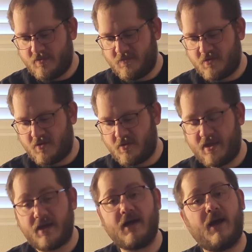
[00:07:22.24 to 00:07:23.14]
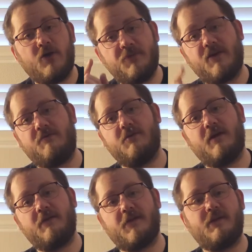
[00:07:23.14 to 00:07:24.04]
So, hey, I hope you have a
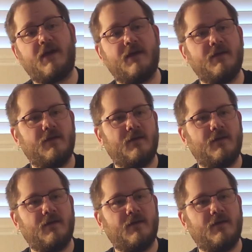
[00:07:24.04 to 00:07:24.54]
great Sunday.